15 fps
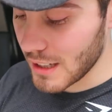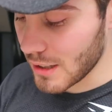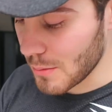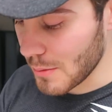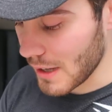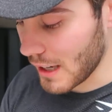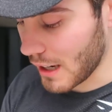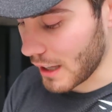little
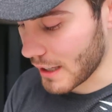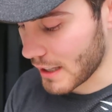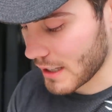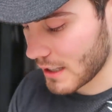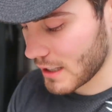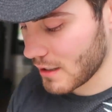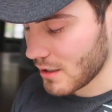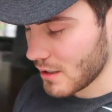bit like
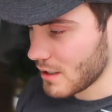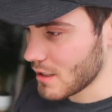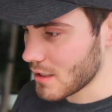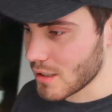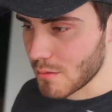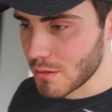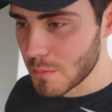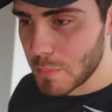
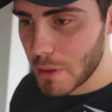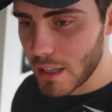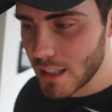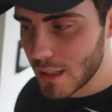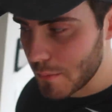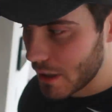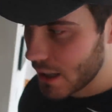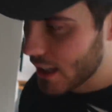someone
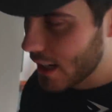peed in my